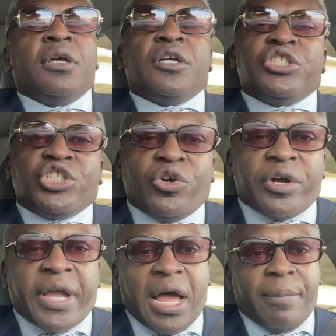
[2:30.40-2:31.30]
Sure,
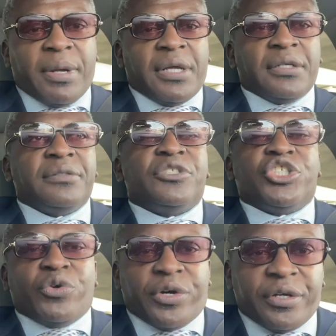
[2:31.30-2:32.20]
Kamala,
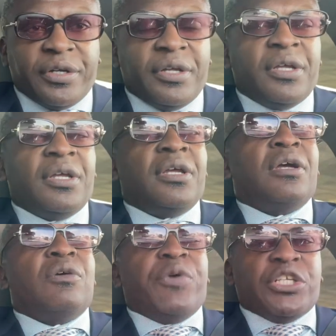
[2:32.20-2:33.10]
sure.
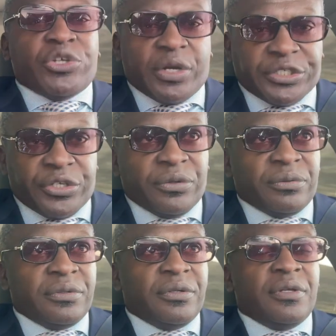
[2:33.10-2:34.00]
We trust you.
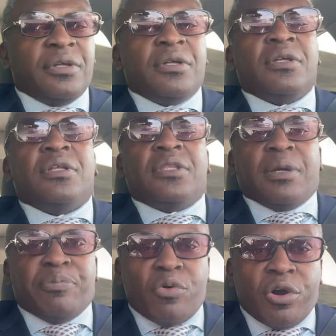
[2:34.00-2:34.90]
The
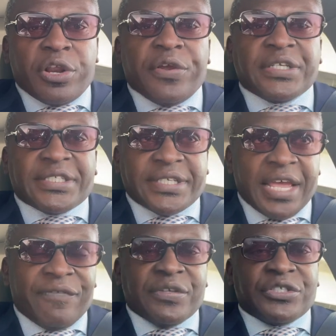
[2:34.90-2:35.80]
border is
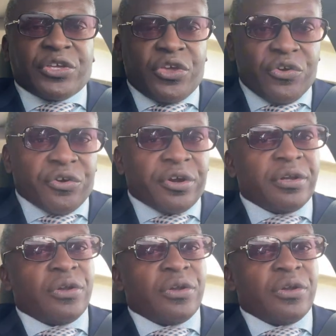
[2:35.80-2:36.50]
safe and secure.